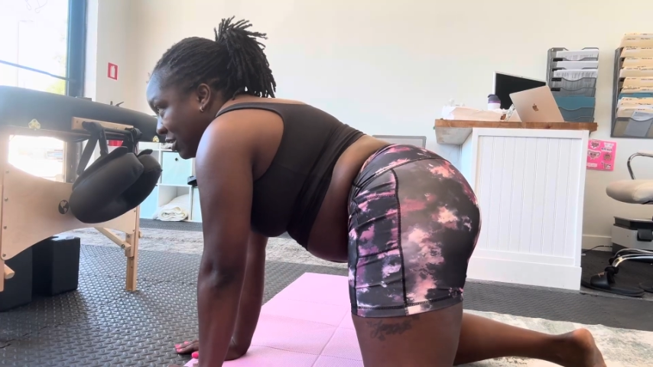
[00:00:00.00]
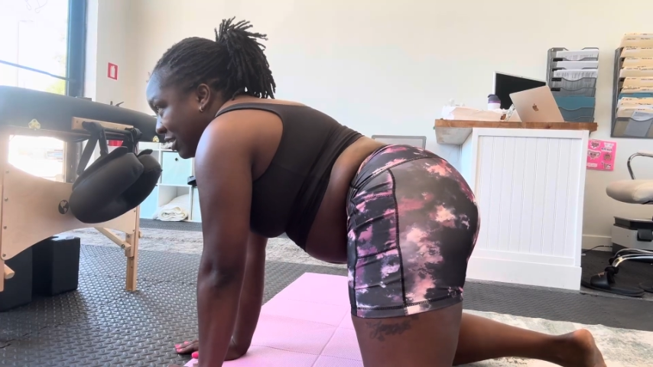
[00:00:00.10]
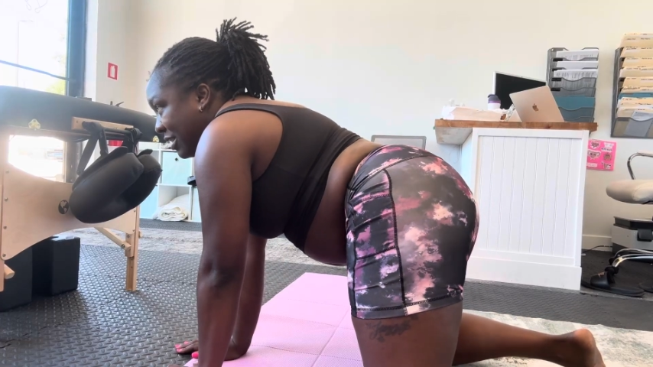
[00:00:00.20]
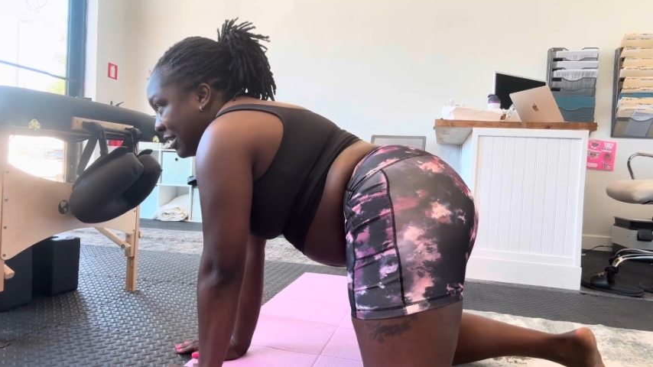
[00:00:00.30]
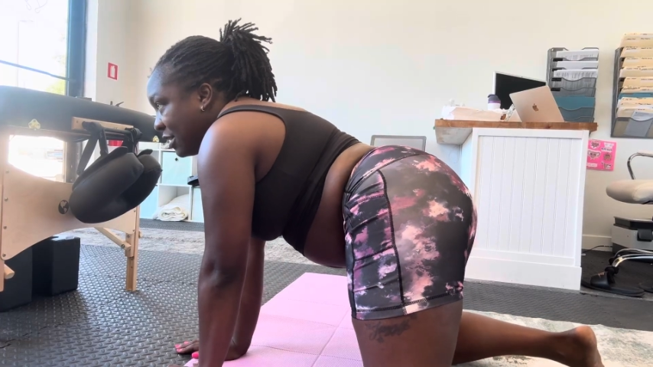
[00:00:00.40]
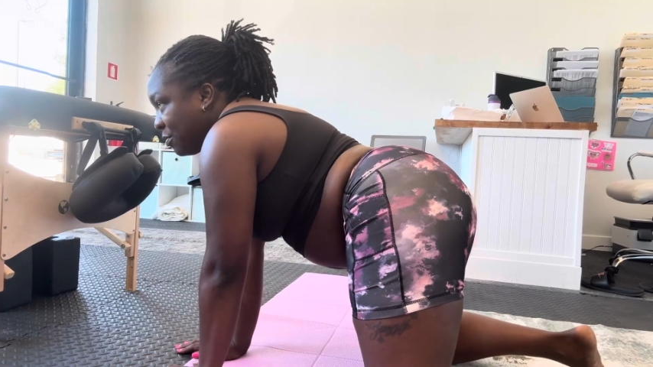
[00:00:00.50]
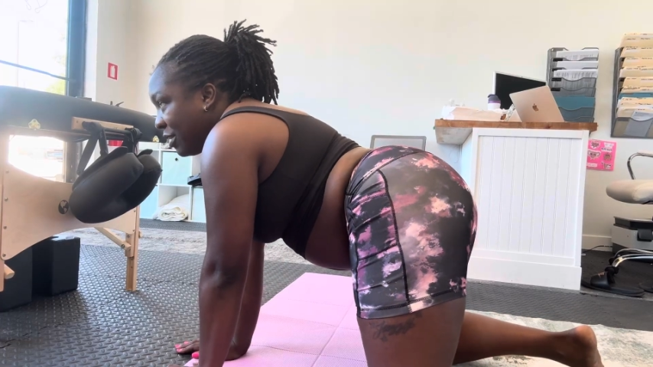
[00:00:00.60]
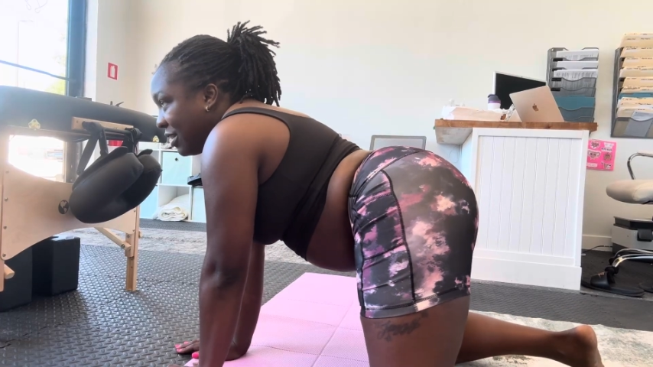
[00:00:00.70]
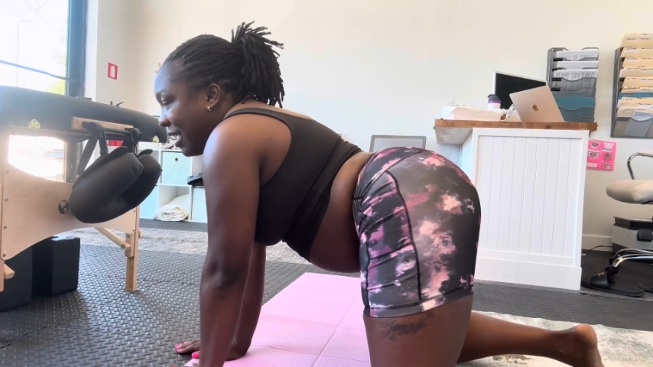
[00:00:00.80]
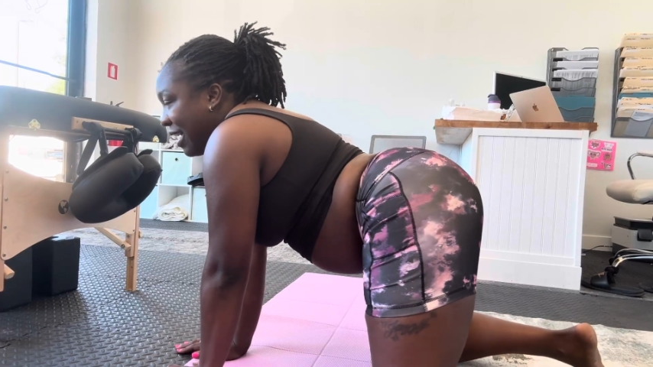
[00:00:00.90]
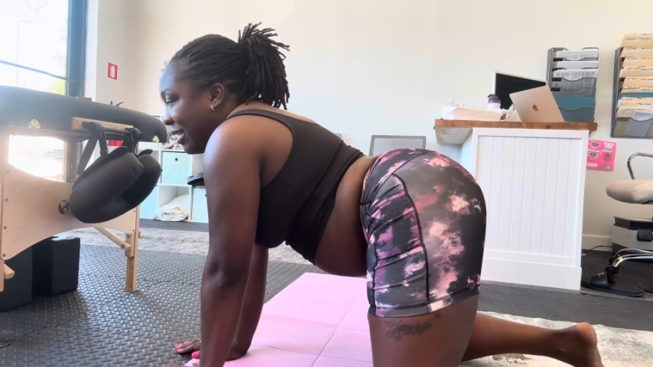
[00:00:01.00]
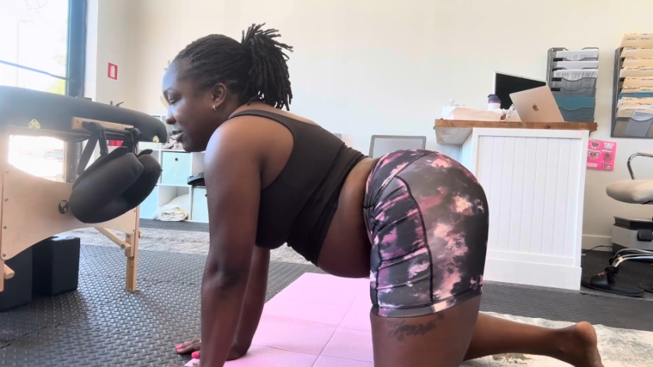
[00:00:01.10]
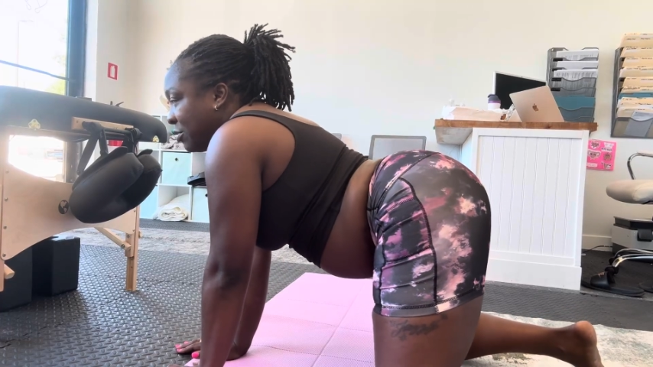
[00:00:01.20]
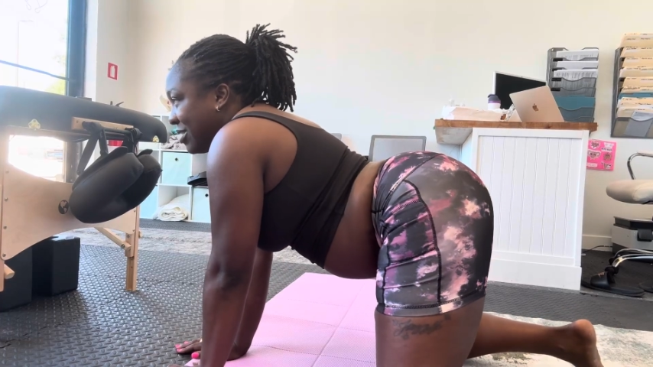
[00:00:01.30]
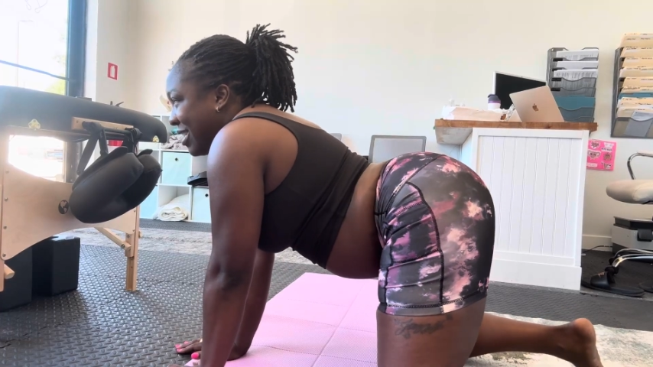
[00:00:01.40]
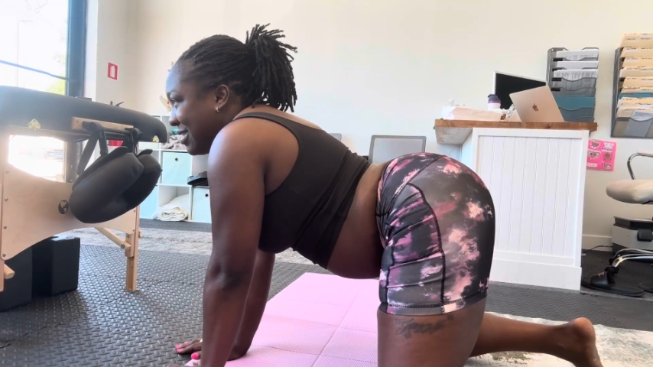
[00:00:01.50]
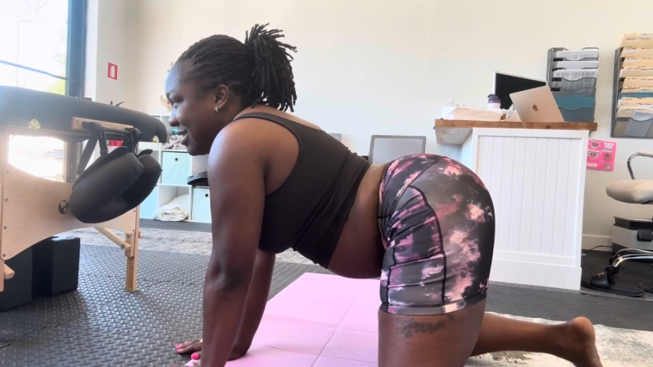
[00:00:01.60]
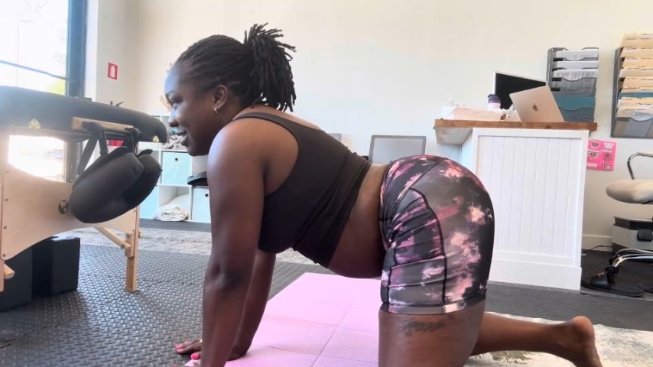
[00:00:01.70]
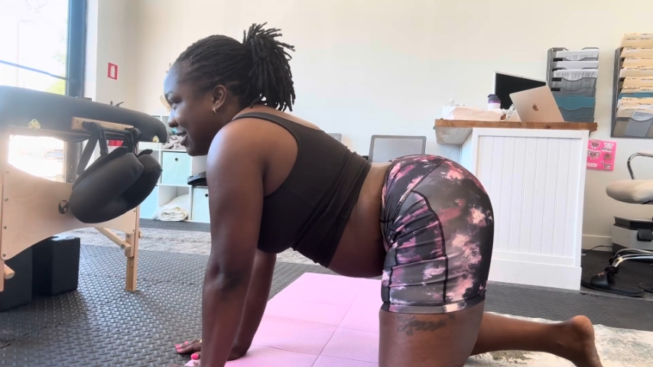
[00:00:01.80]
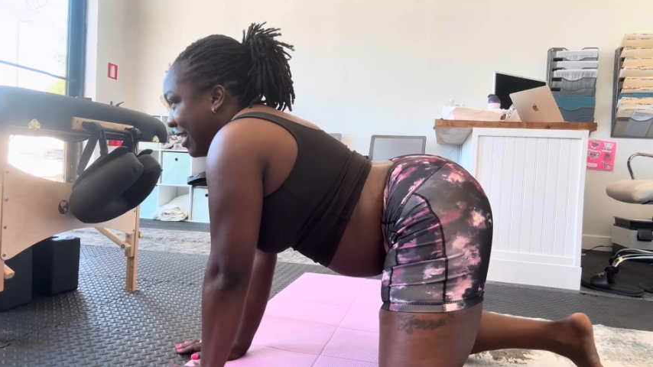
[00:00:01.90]
So this is one of the
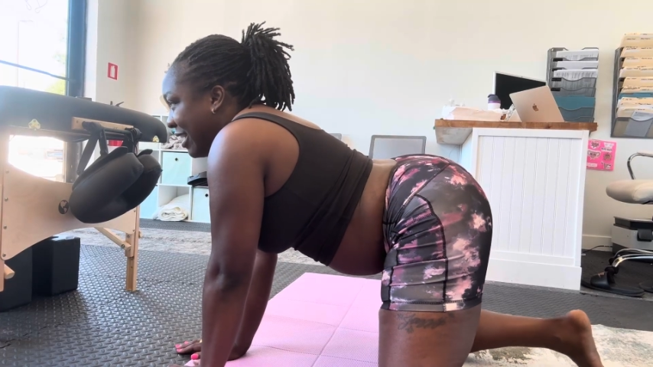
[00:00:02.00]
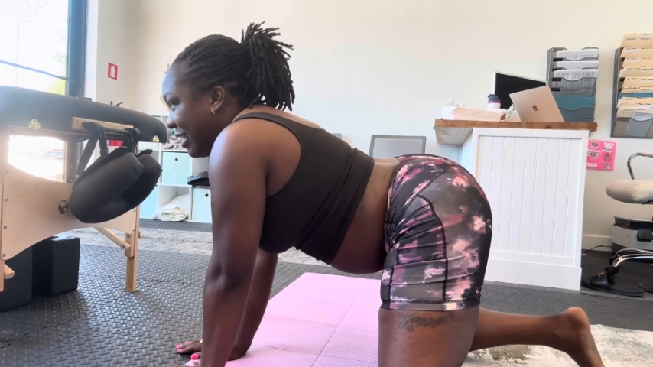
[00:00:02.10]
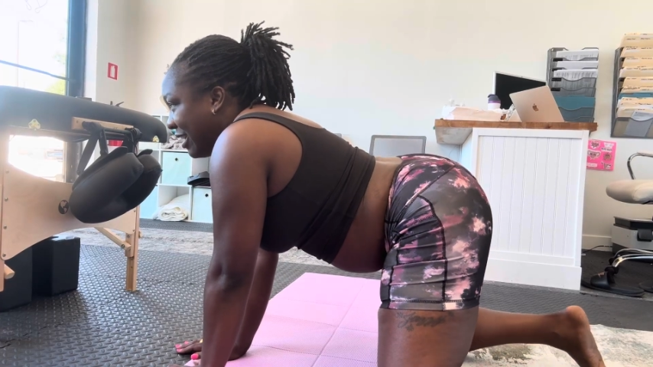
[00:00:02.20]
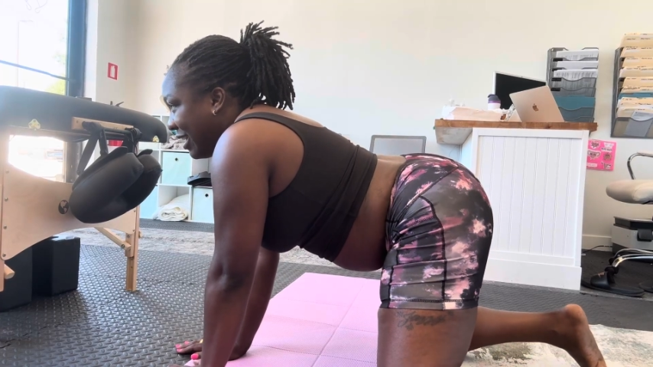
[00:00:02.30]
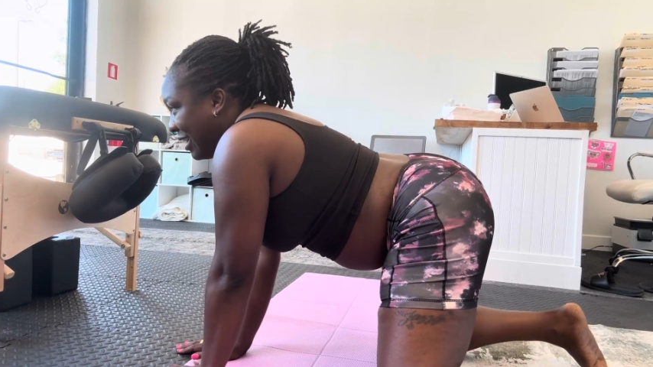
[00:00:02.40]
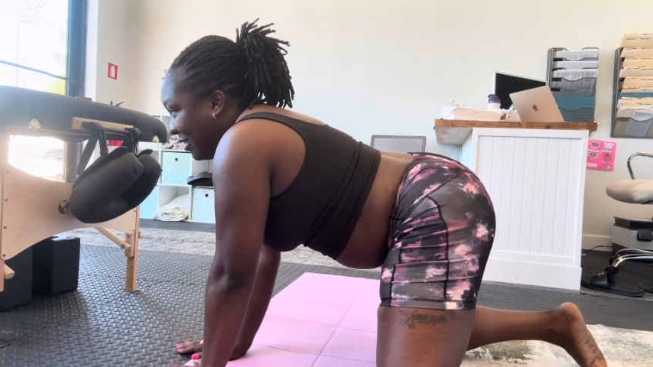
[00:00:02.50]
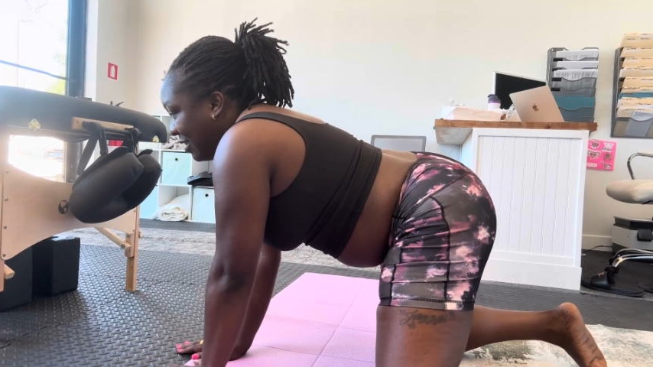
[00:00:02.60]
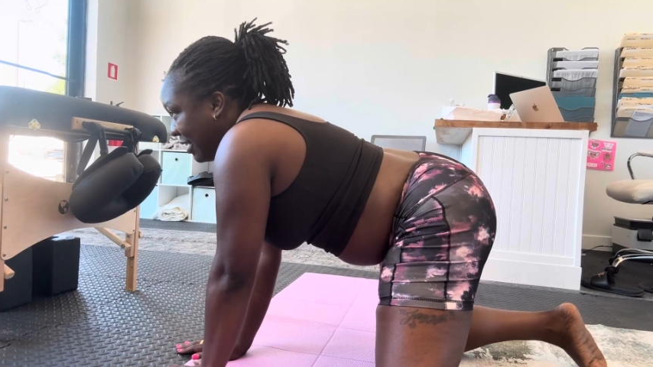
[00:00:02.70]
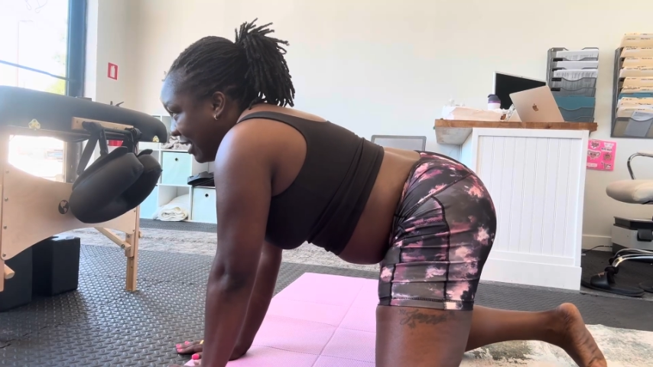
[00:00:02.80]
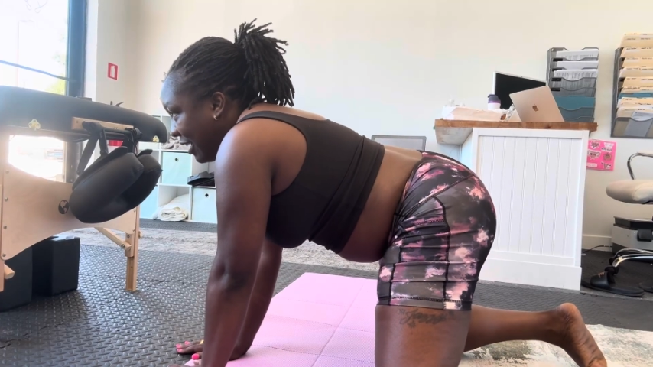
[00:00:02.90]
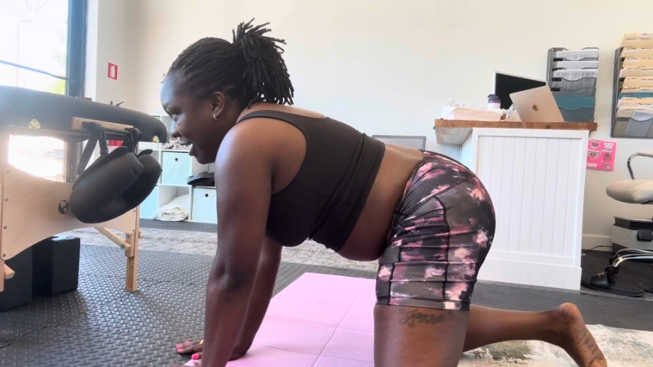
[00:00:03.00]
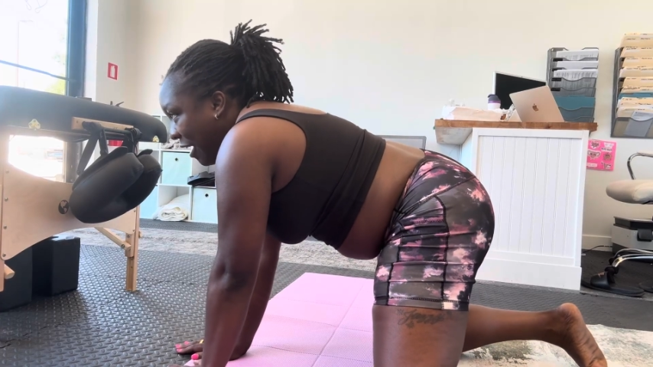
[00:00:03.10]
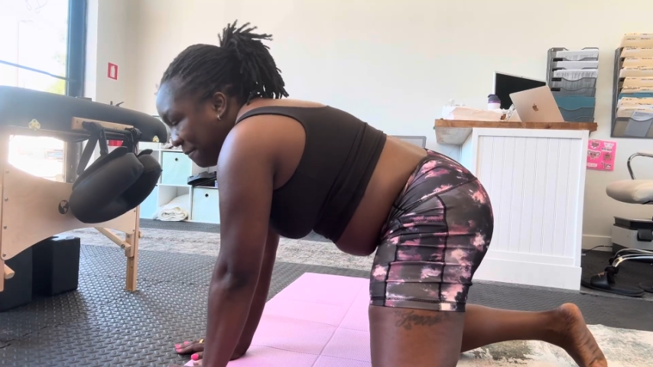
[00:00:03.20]
exercises that in clinic,